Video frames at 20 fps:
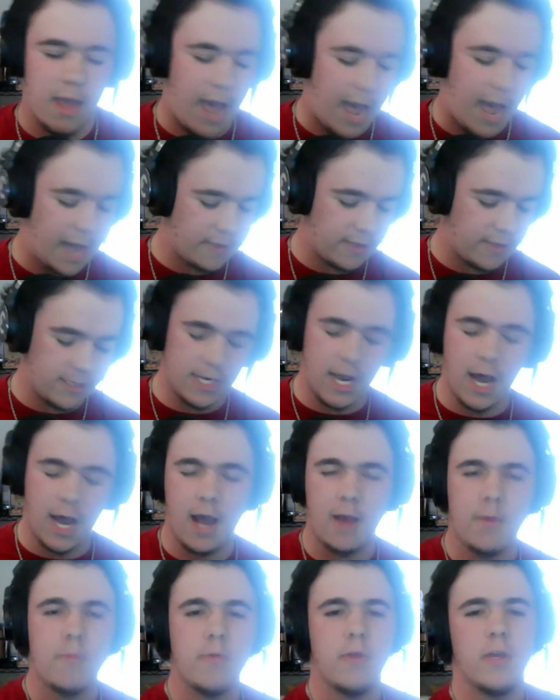at the
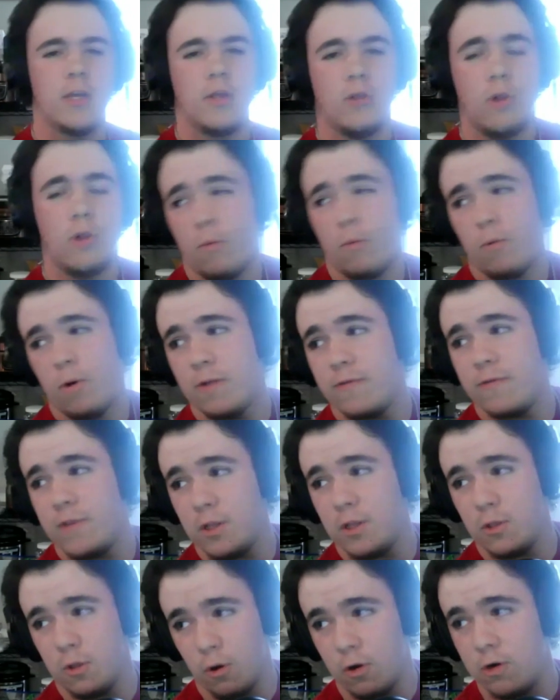time one of
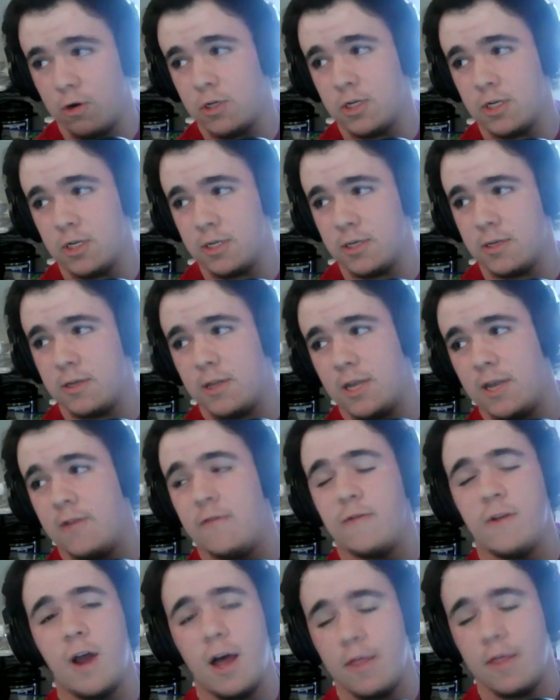the largest,
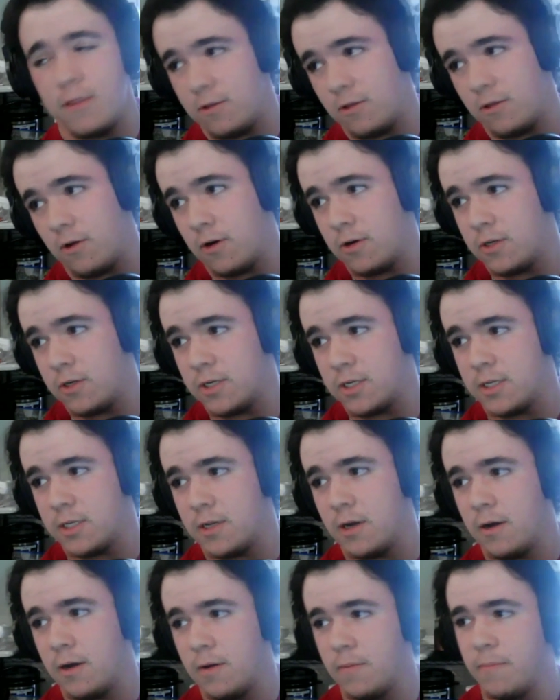if not the largest,
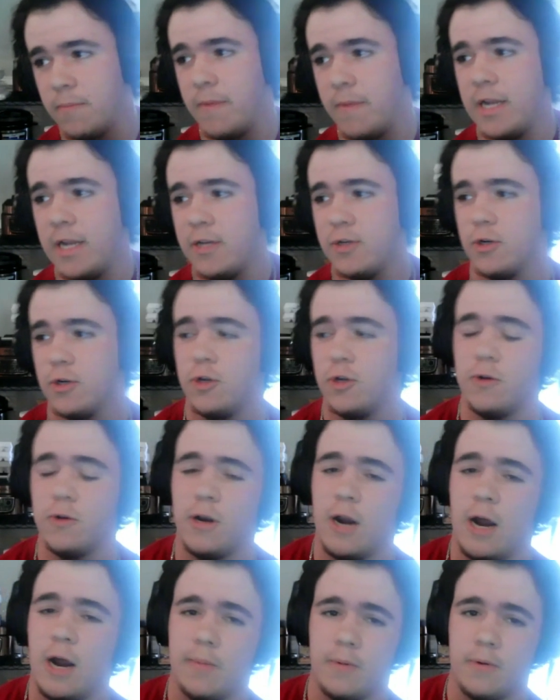major
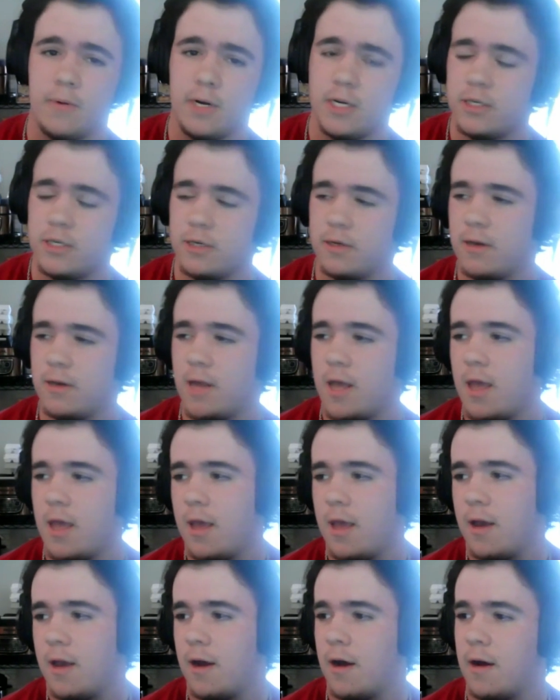unit operation.
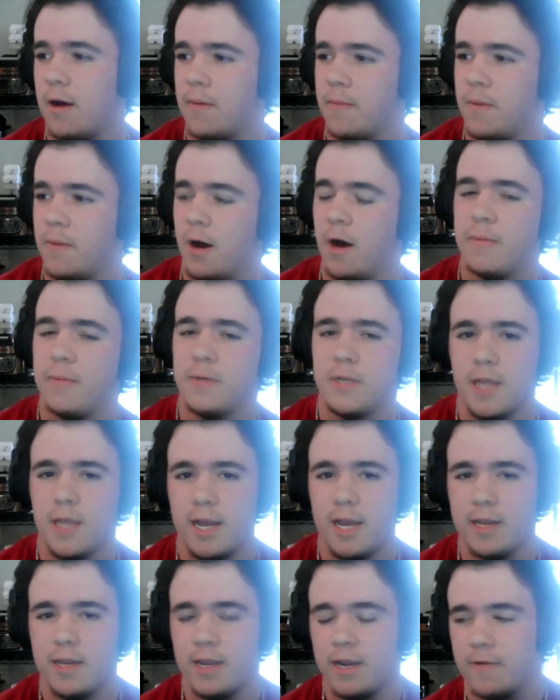Up to
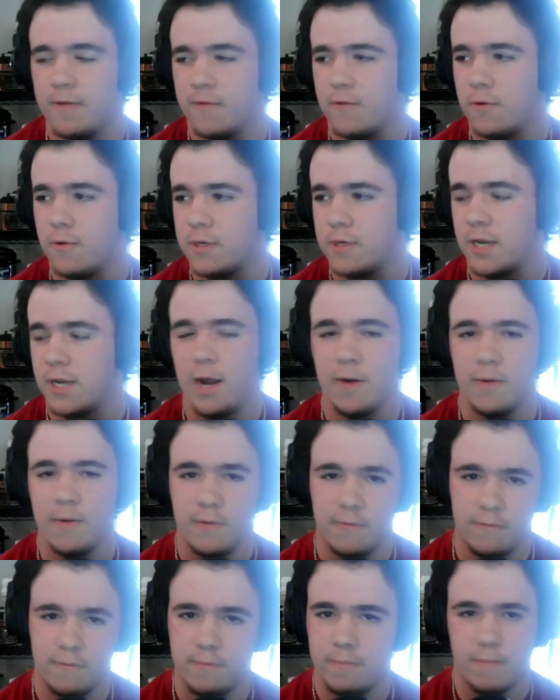that date, of course, now
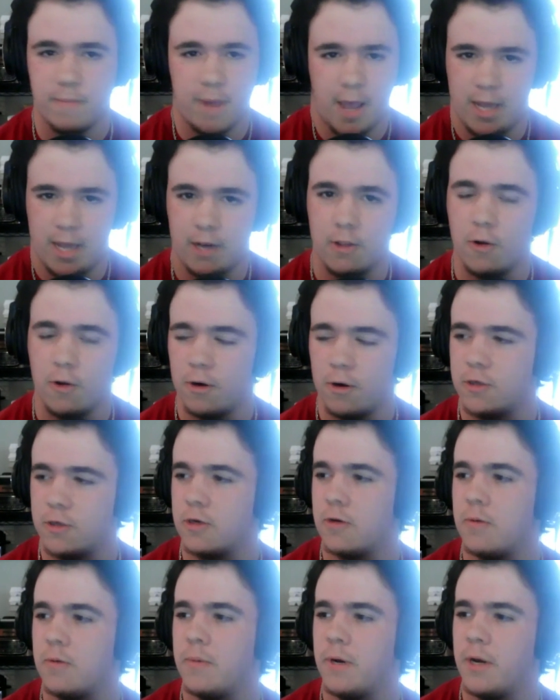we've had
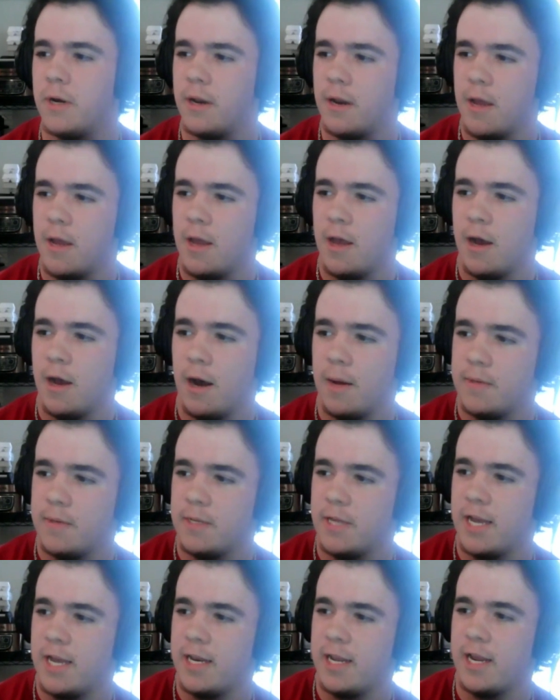larger, but up to
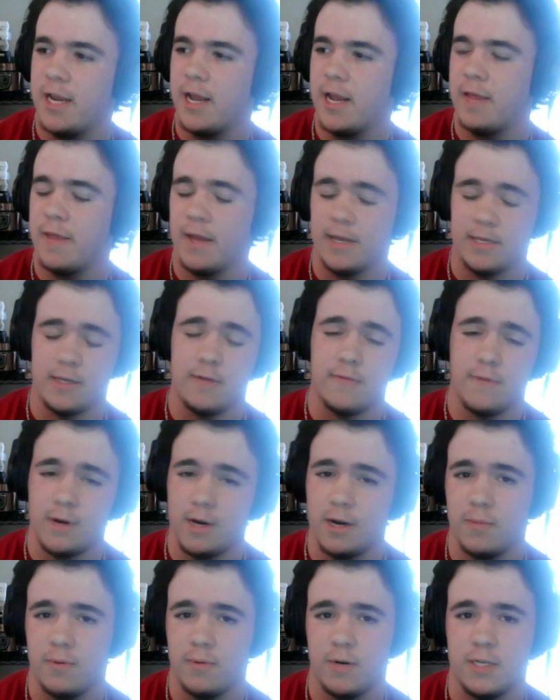that date, and that's a
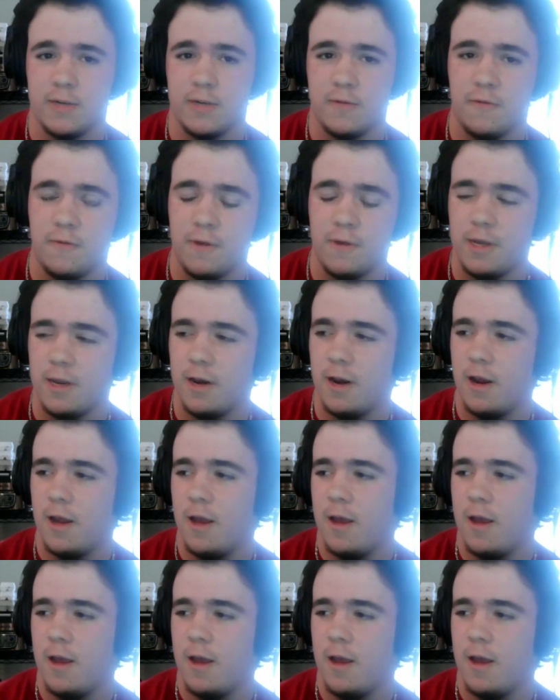very impressive feat.